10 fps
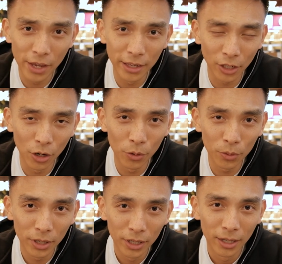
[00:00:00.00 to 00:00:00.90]
years
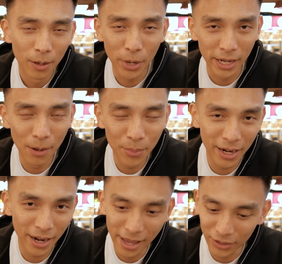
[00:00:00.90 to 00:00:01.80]
old, peanut
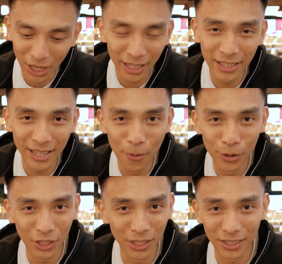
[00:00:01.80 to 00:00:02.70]
butter and jelly
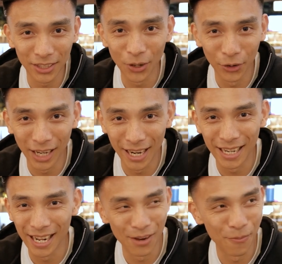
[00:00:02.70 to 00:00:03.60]
sandwiches just don't cut
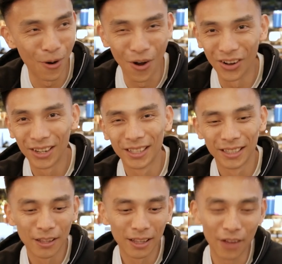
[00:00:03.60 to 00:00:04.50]
it anymore.
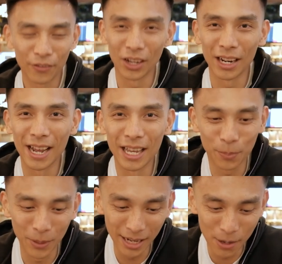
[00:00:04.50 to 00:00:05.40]
I've got uh,
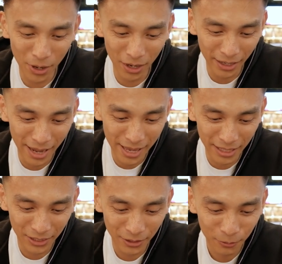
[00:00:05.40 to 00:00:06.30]
spaghetti bolognese,